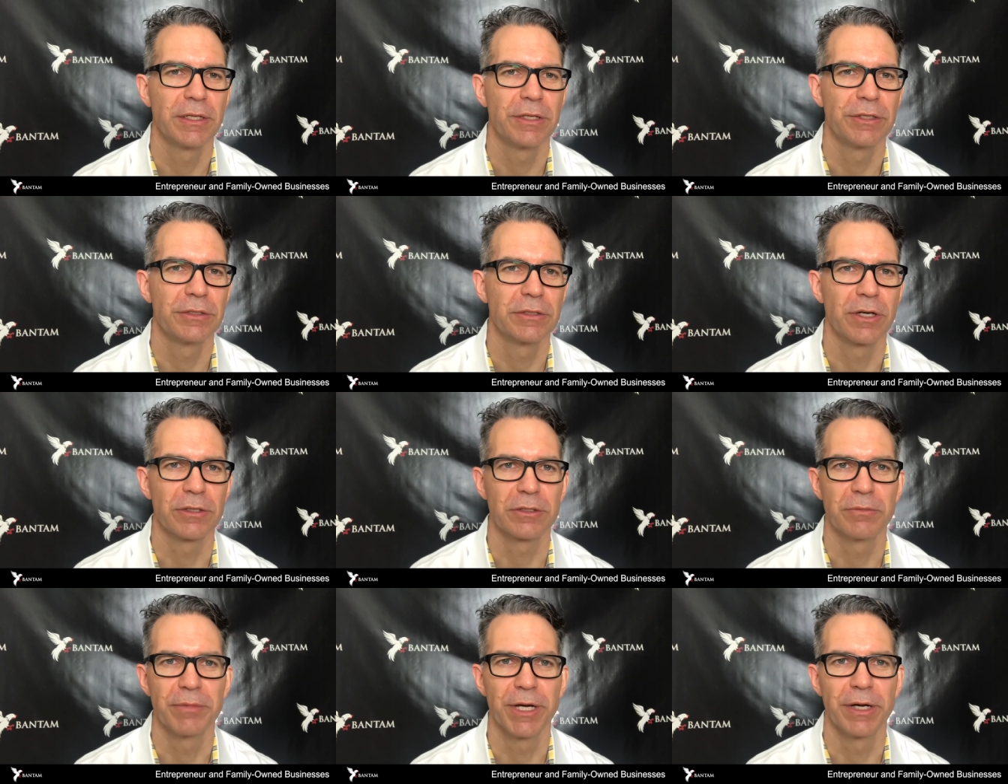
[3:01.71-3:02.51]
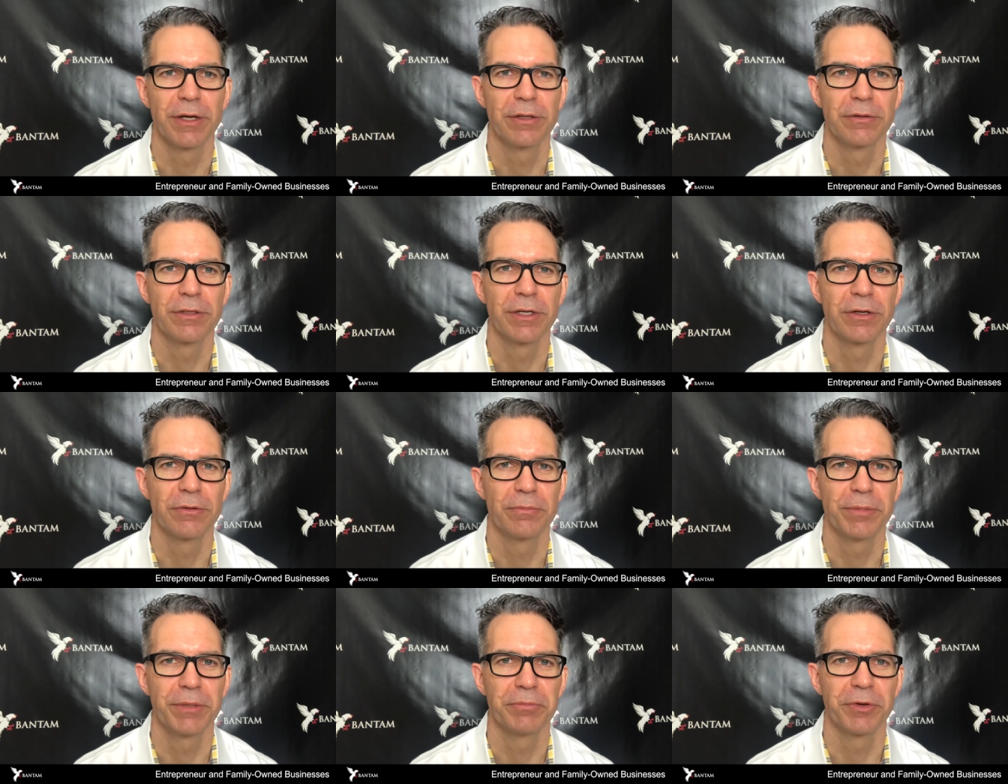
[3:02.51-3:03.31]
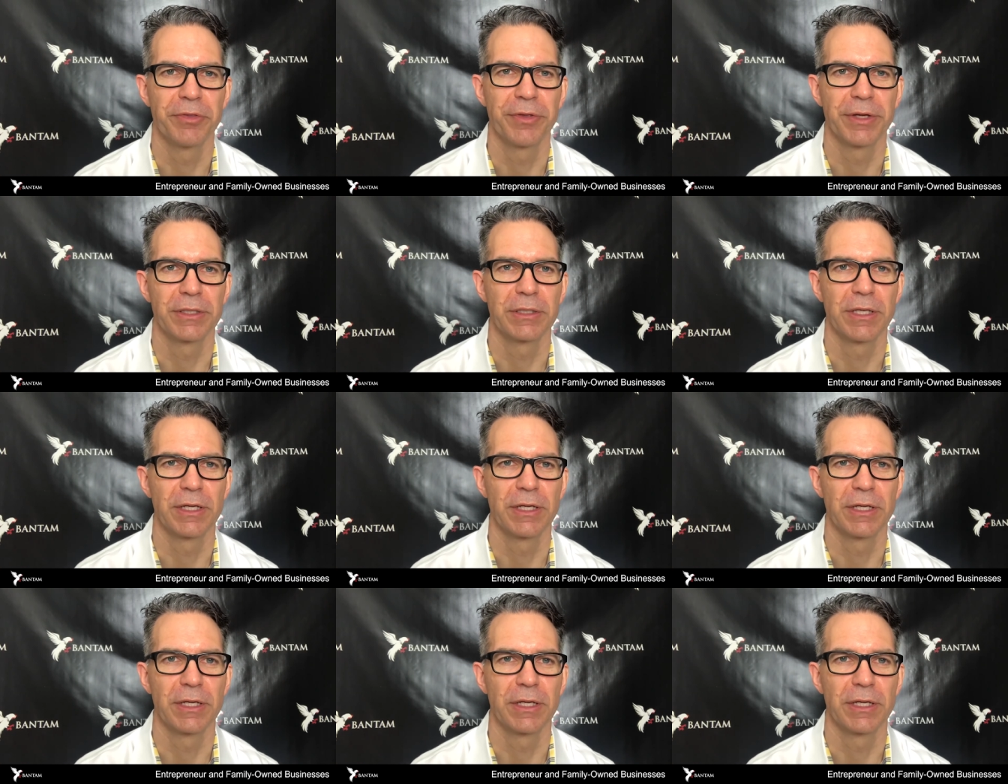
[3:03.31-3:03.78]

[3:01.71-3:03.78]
He talked about, you know, people think